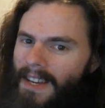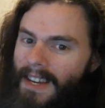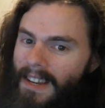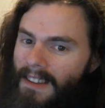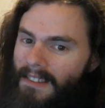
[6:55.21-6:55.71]

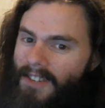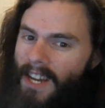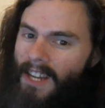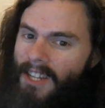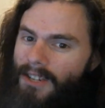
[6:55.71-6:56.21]
In
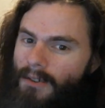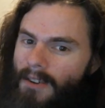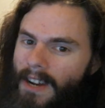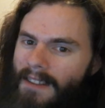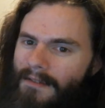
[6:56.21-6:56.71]
exchange,
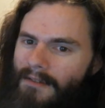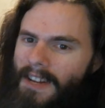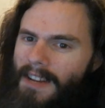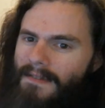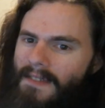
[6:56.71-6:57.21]
Ukraine
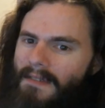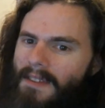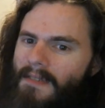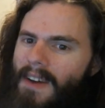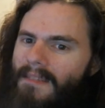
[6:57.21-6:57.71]
freed
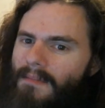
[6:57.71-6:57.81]
55